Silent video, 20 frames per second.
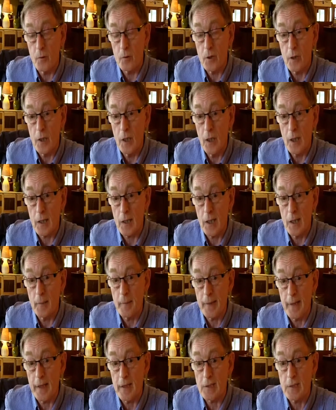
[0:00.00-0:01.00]
put a
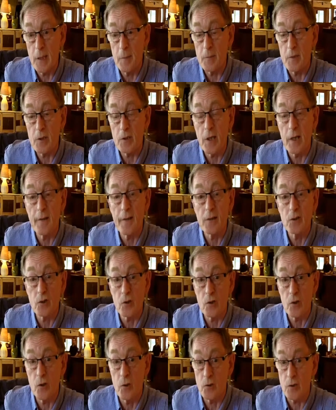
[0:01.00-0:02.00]
claim against them to say they
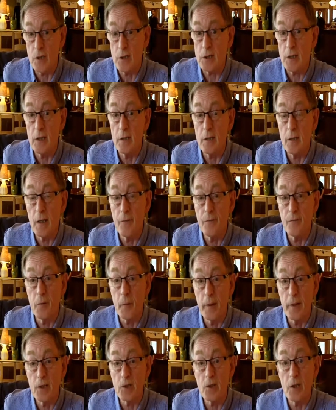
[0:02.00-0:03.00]
shouldn't use this
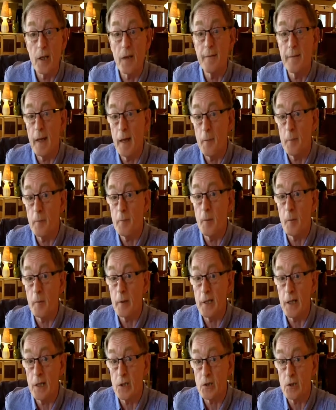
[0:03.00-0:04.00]
information in their
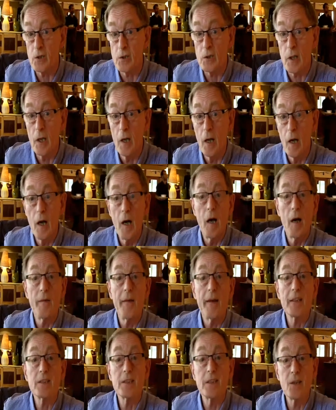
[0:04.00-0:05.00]
publication.
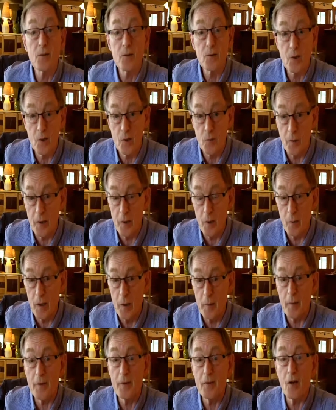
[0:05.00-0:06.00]
They still do, by the
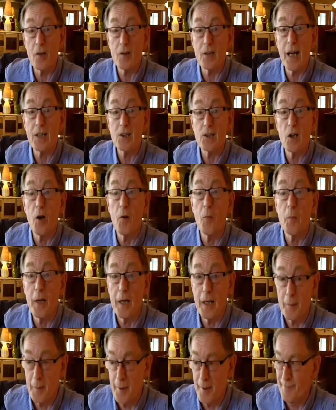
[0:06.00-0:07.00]
way, but not actually on
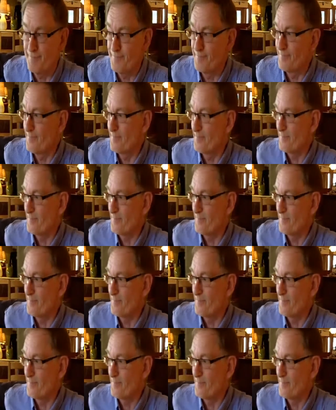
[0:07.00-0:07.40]
paper.